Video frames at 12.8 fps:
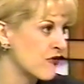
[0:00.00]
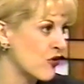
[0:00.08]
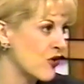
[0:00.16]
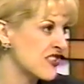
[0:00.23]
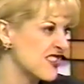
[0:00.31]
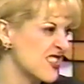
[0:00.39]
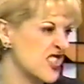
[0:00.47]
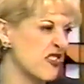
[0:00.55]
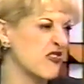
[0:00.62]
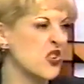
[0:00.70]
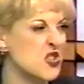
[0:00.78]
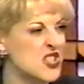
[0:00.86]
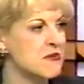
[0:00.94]
for instance, the
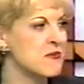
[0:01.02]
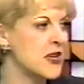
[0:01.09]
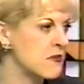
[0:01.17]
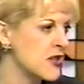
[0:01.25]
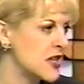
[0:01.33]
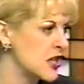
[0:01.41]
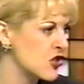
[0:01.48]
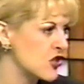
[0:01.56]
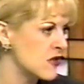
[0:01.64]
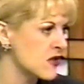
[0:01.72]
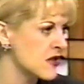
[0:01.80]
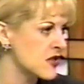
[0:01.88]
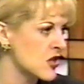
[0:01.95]
First Amendment
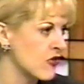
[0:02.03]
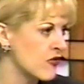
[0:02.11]
issues and so